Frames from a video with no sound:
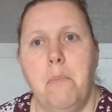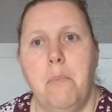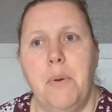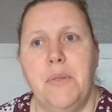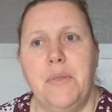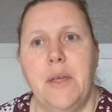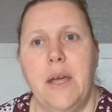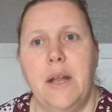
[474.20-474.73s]

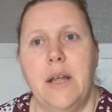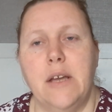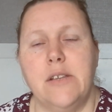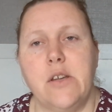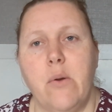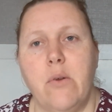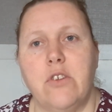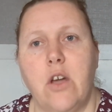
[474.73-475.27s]
But then
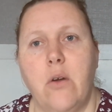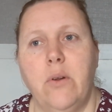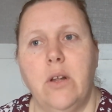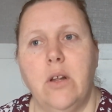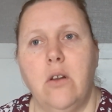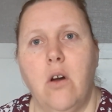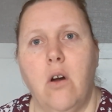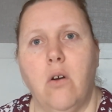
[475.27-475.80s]
as I was going
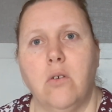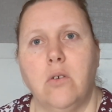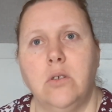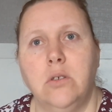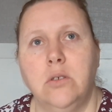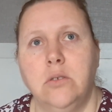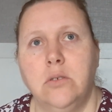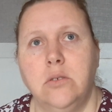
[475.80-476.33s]

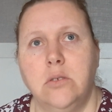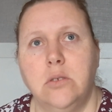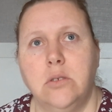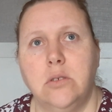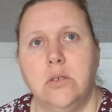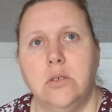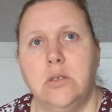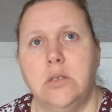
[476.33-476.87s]
along,
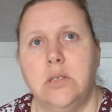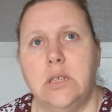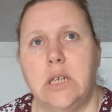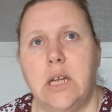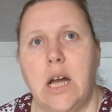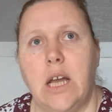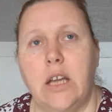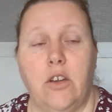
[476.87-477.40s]

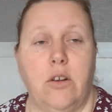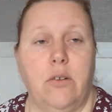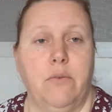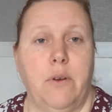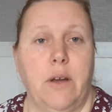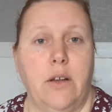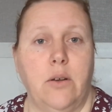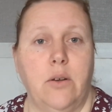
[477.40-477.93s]
I couldn't
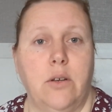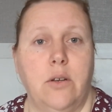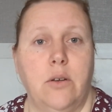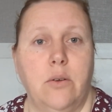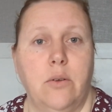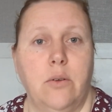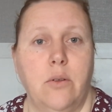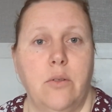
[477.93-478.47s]
find
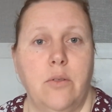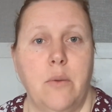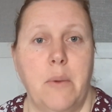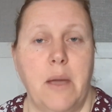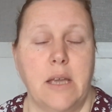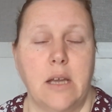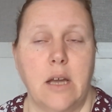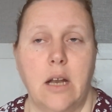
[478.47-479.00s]
the
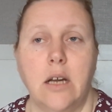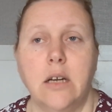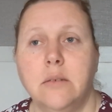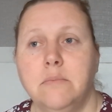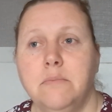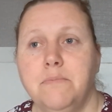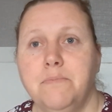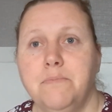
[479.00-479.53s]
main colour,
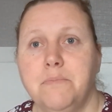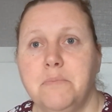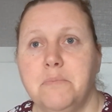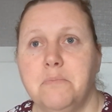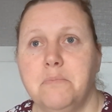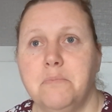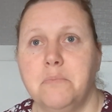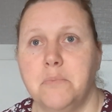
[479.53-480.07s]

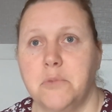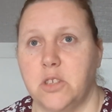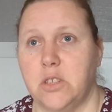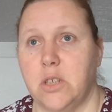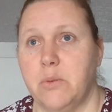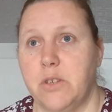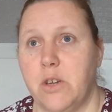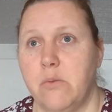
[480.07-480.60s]
because
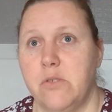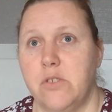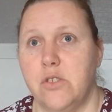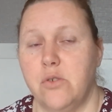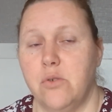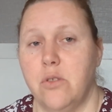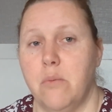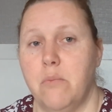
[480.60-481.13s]
I was going to
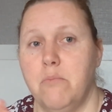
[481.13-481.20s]
do the